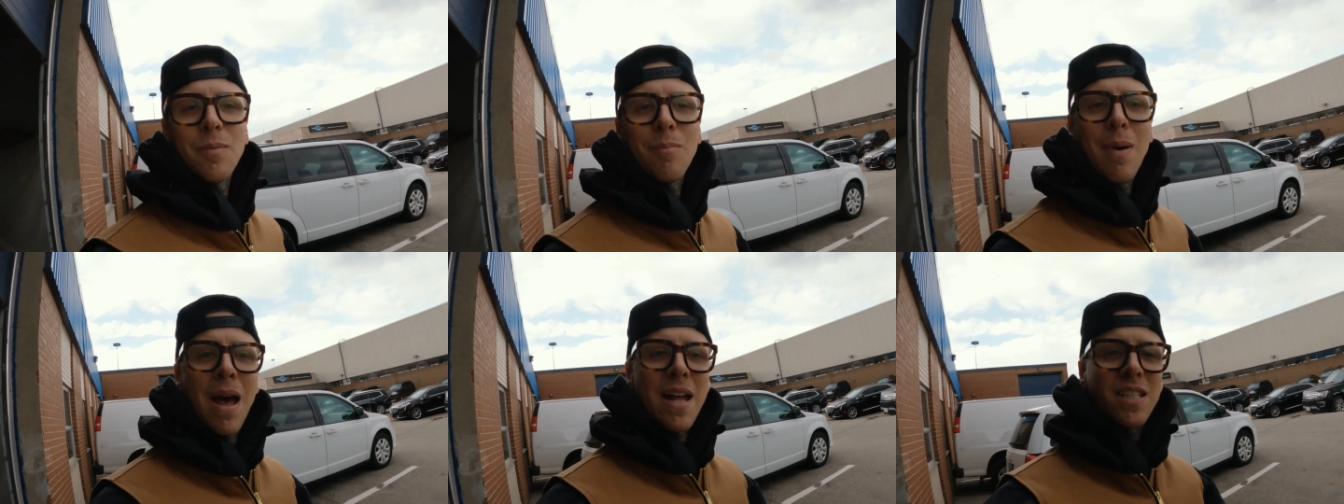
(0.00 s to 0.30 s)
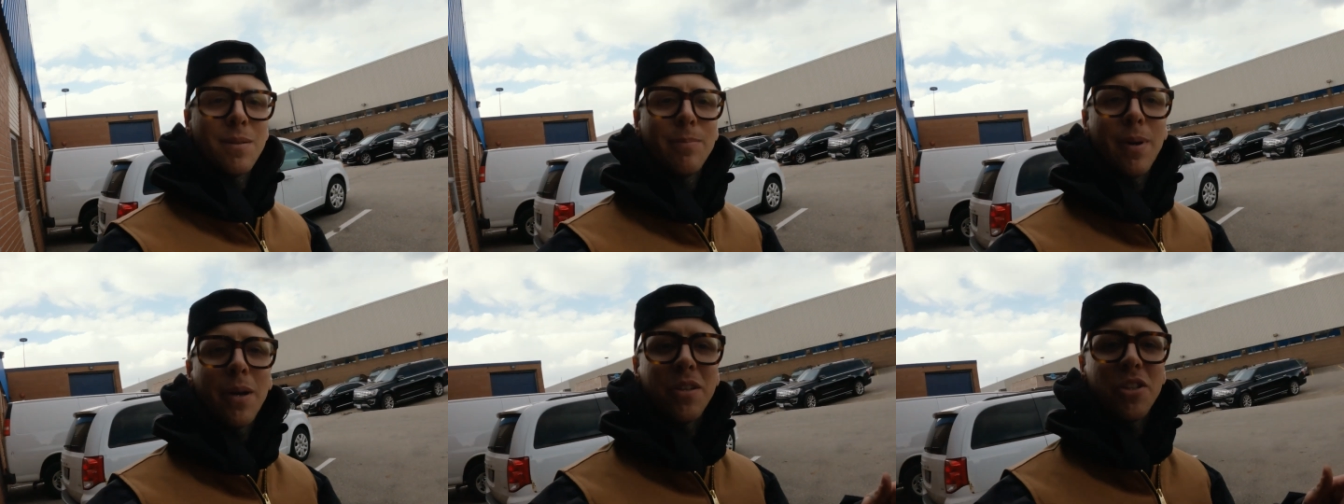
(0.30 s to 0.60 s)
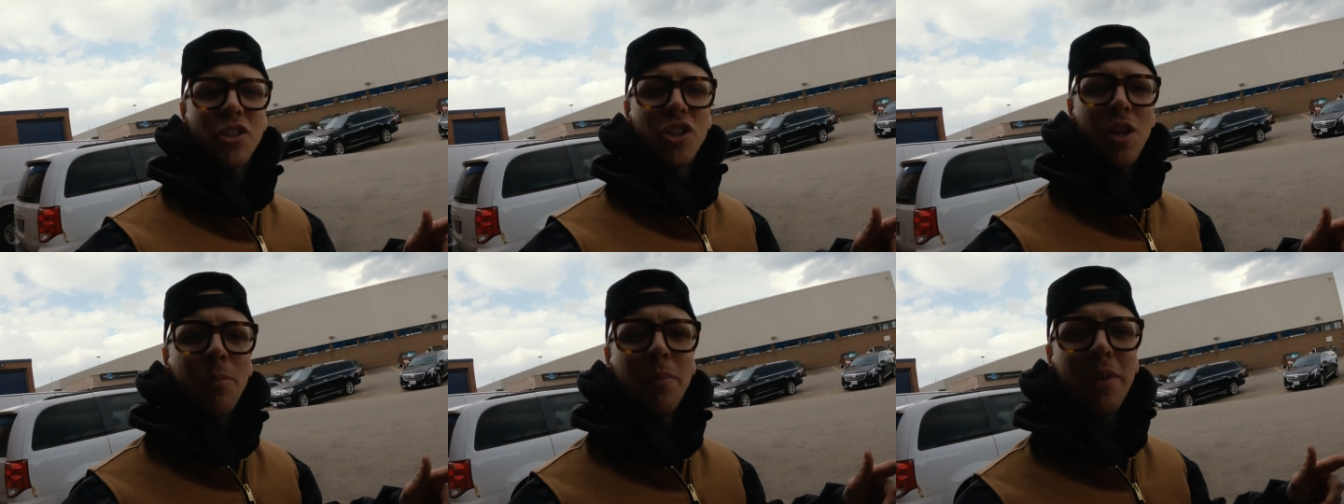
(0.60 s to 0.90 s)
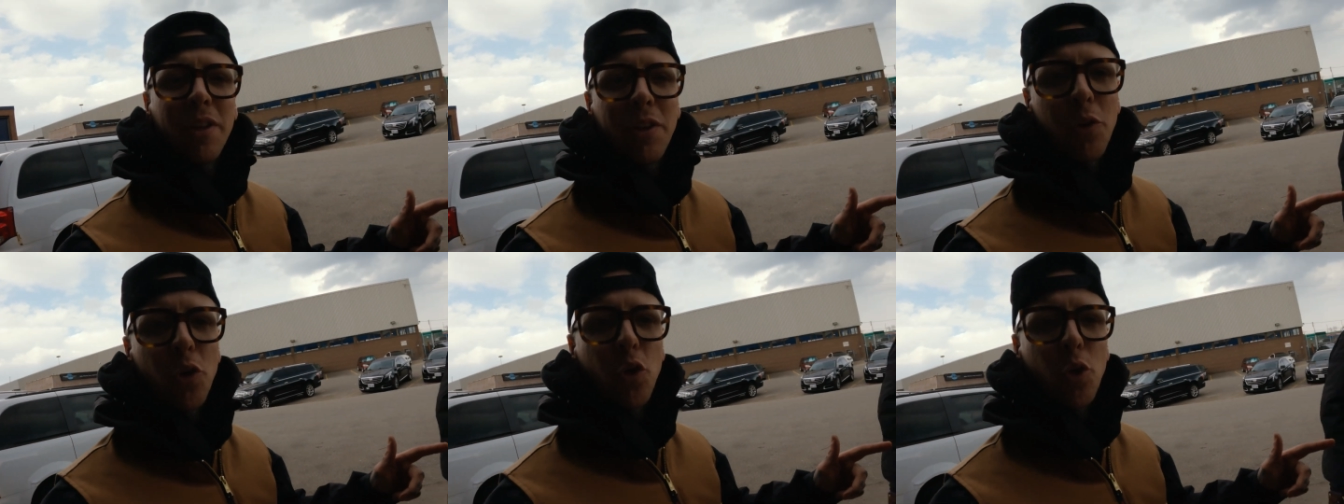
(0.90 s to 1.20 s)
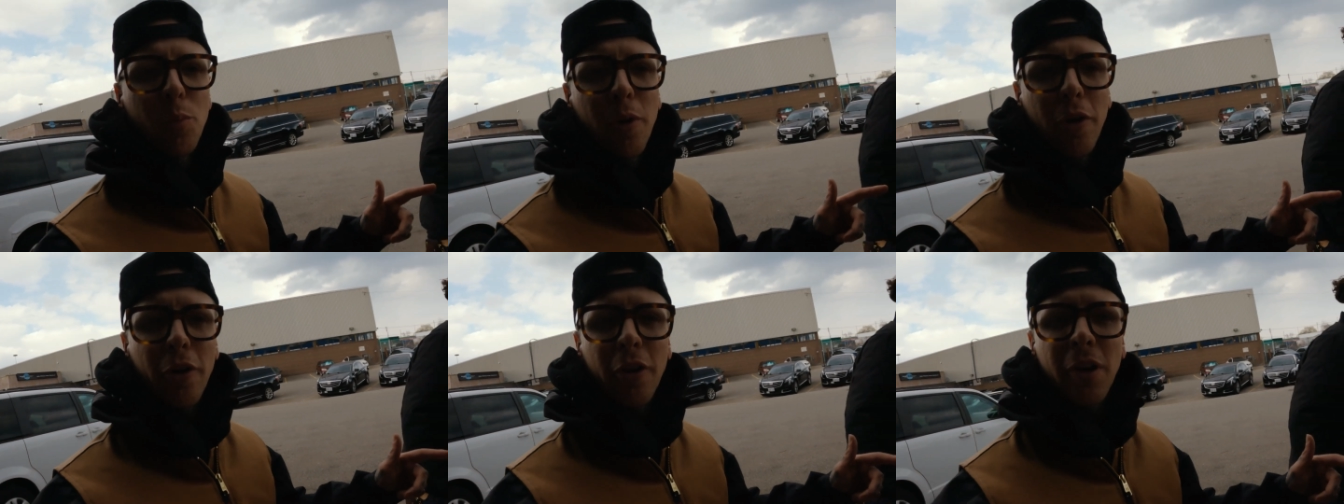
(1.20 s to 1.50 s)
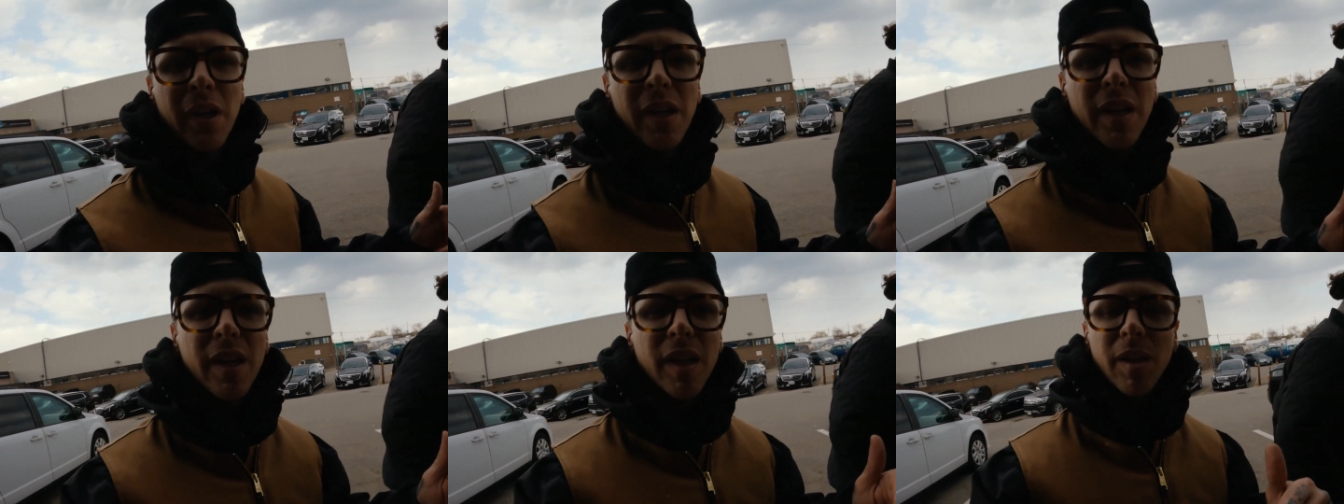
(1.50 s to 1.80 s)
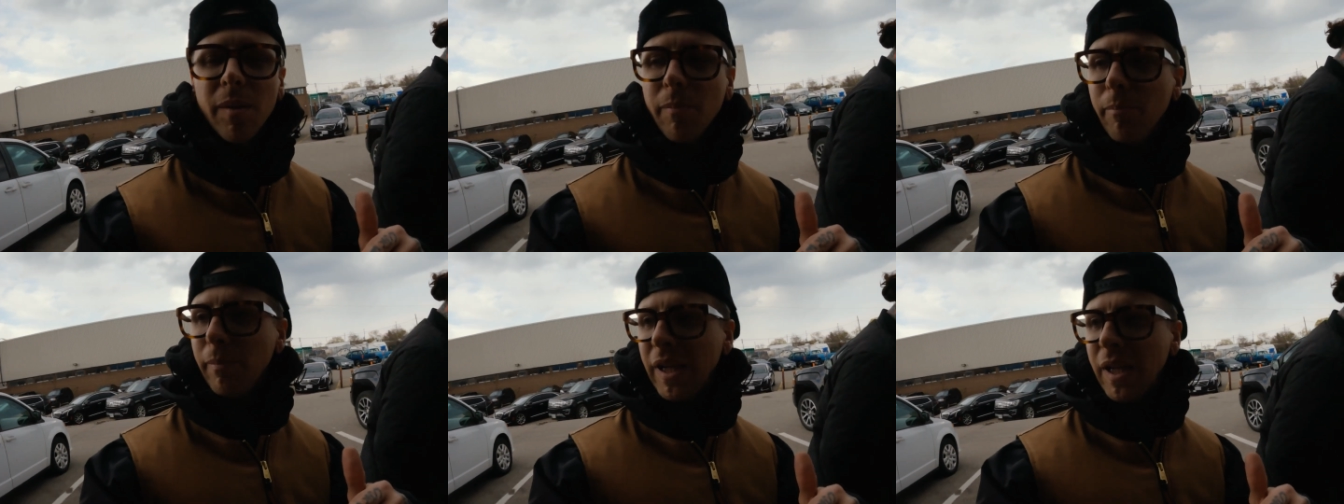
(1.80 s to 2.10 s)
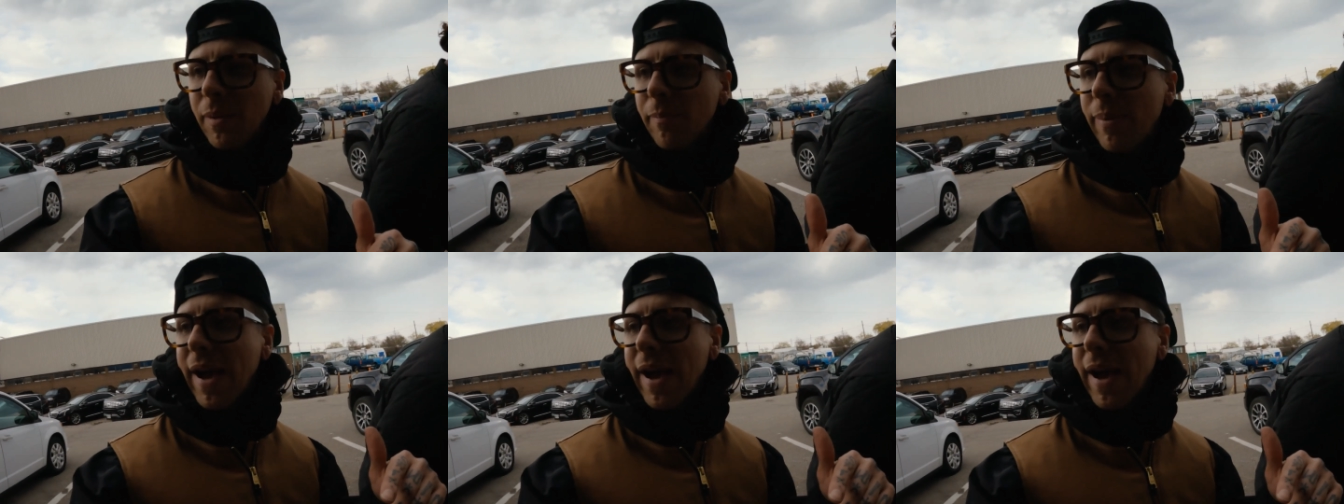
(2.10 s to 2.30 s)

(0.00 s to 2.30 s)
So Matt's about to jump in an Uber. Me